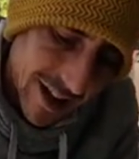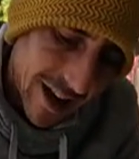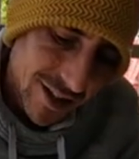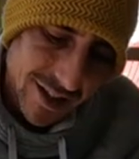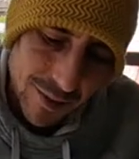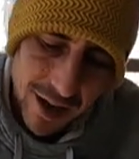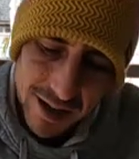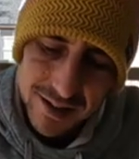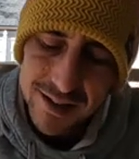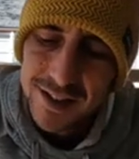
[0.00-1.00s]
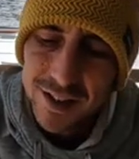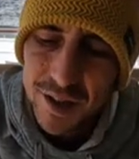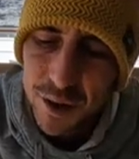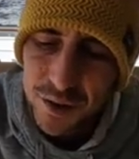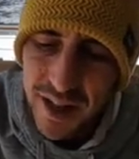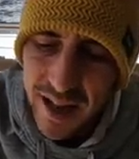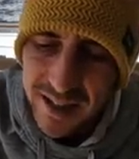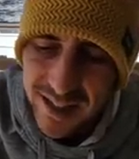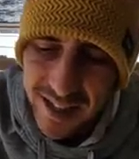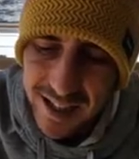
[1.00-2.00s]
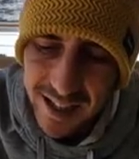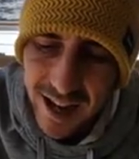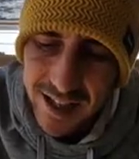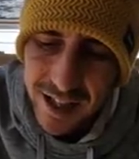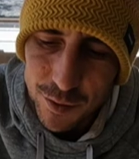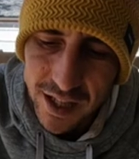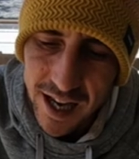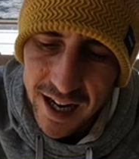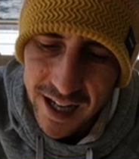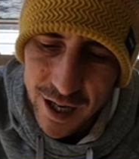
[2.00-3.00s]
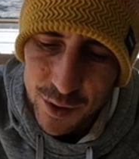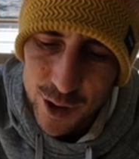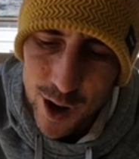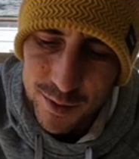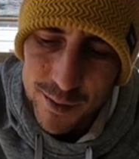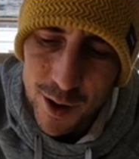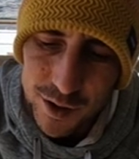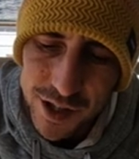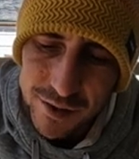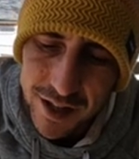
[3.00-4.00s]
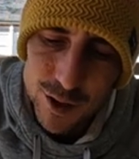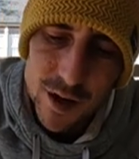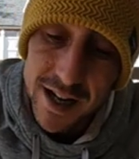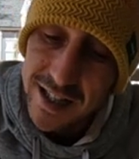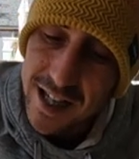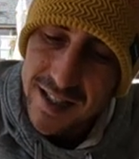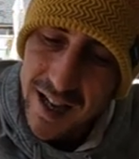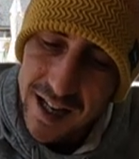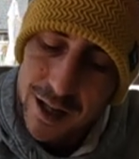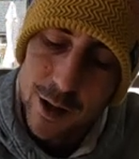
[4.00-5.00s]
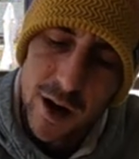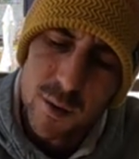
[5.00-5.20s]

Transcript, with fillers: Nasty, man. Good old Nasty. Guys, can we get it? Can we drop the multi on this one? It's exciting, though.